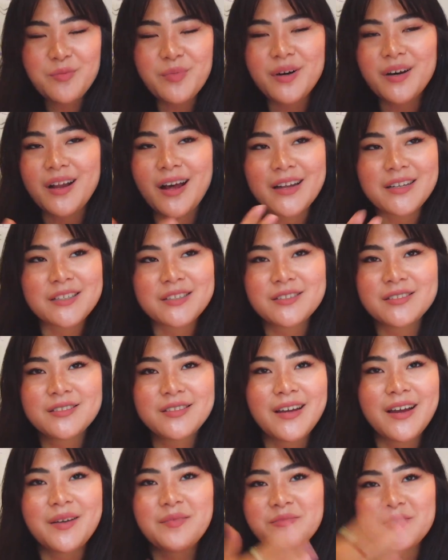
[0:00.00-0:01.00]
but
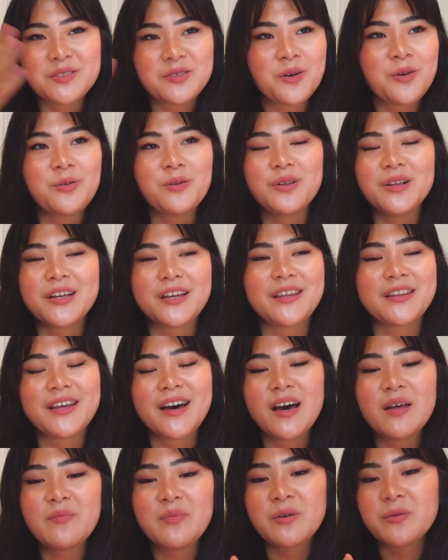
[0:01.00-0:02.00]
I'm just calling it
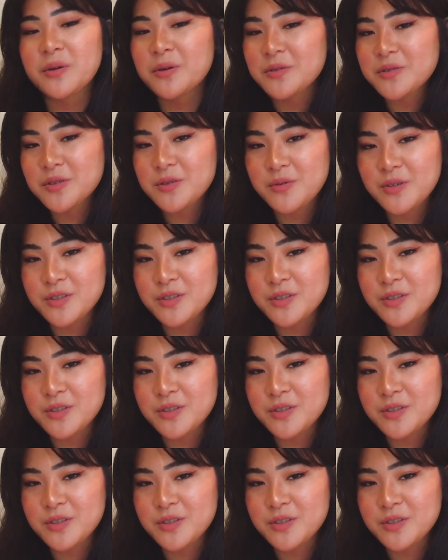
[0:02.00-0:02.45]
that, but we also went